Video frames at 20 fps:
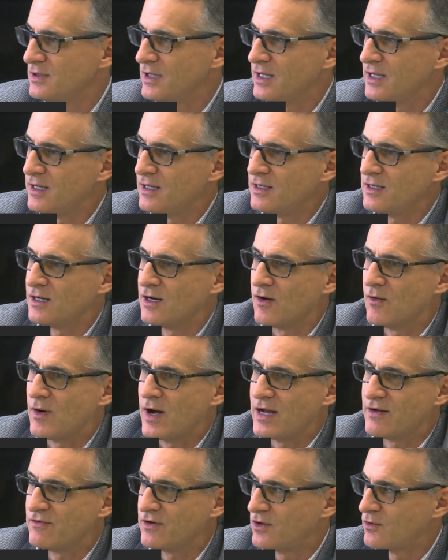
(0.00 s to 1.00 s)

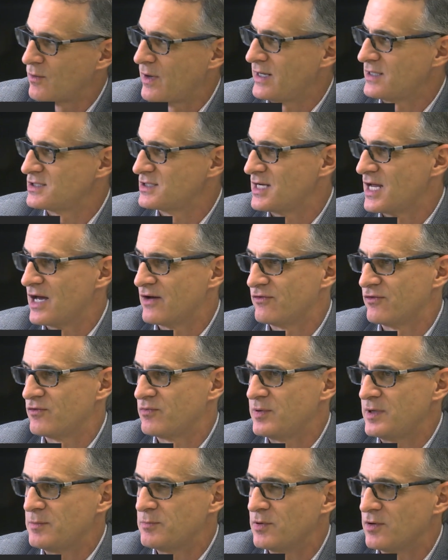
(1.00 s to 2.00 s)
I have a great staff of
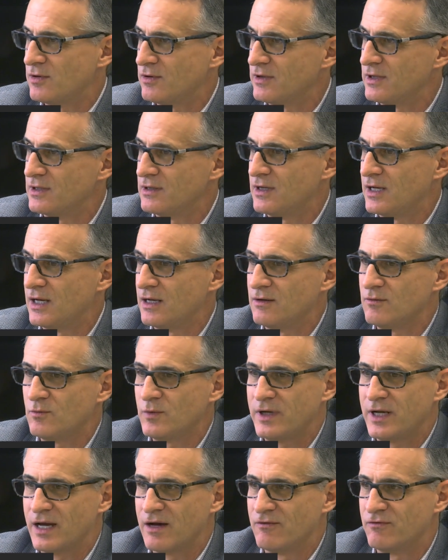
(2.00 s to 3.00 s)
people, and
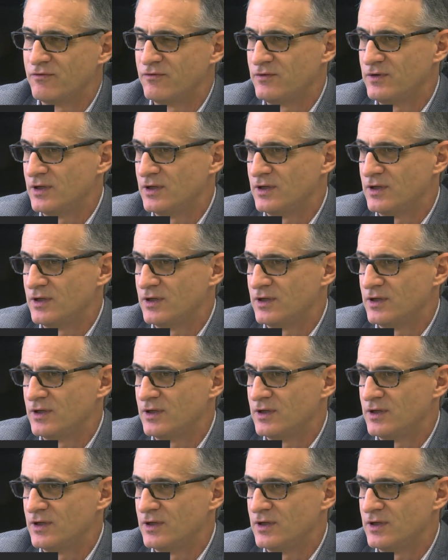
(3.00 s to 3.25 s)
we have,